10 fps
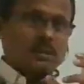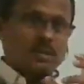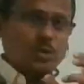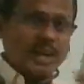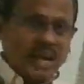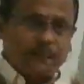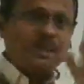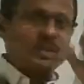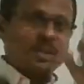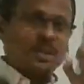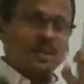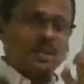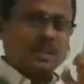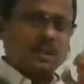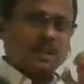trapping the
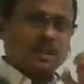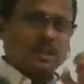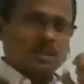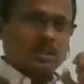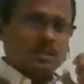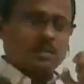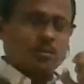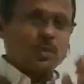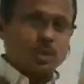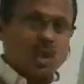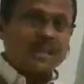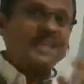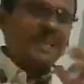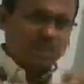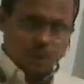photonic
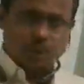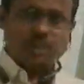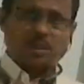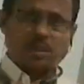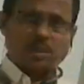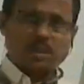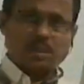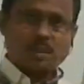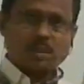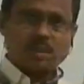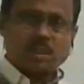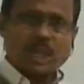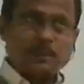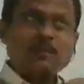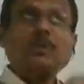energy
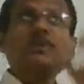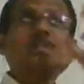coming from the